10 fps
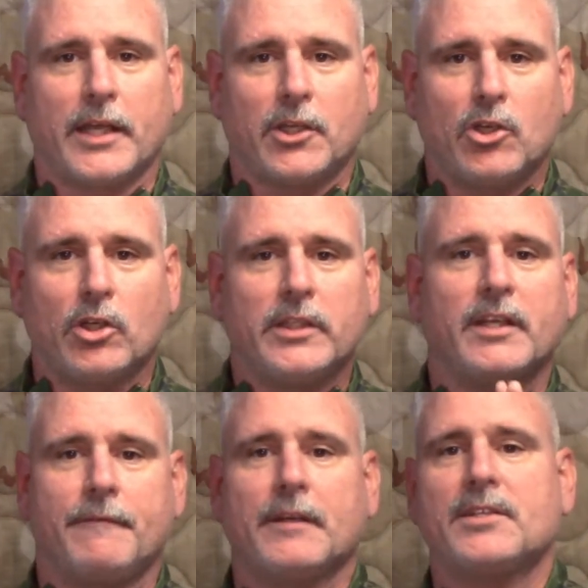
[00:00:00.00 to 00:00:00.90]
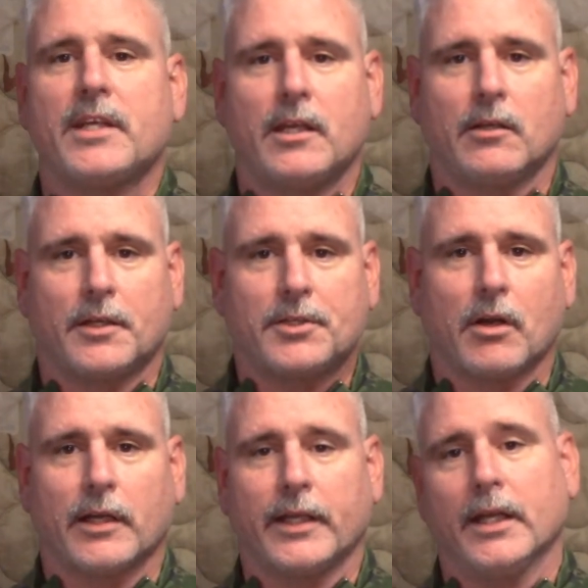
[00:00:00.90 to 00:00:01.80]
I couldn't get fixated on a
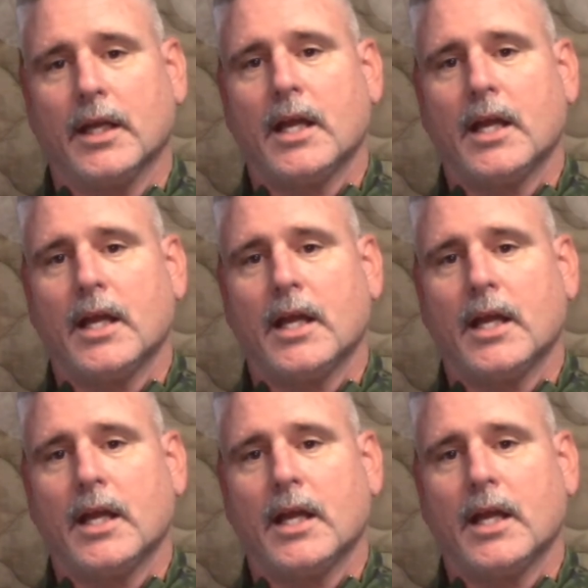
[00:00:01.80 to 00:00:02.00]
target